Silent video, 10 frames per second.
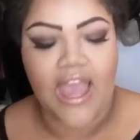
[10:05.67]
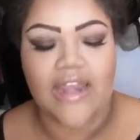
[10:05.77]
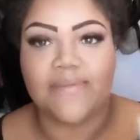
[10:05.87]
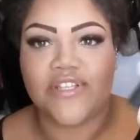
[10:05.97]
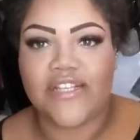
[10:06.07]

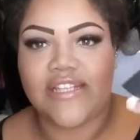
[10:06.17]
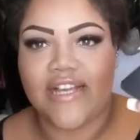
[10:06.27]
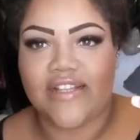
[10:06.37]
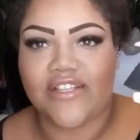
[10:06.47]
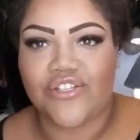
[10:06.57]
And I'm just going to
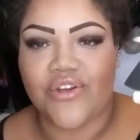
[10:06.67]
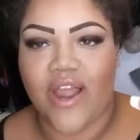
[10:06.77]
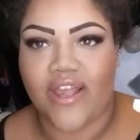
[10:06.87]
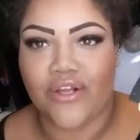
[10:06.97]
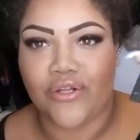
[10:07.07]
take this
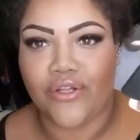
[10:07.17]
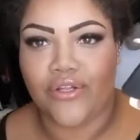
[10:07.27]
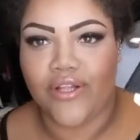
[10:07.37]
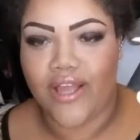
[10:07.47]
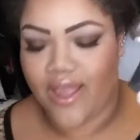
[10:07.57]

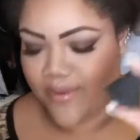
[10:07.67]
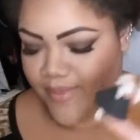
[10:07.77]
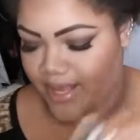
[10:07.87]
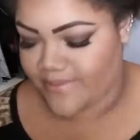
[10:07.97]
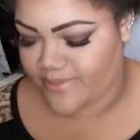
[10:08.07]
triangle
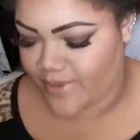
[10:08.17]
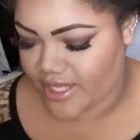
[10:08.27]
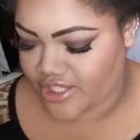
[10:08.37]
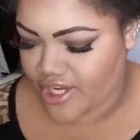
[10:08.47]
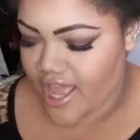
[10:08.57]
makeup
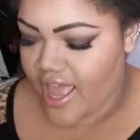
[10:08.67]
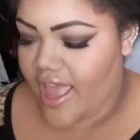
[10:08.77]
sponge,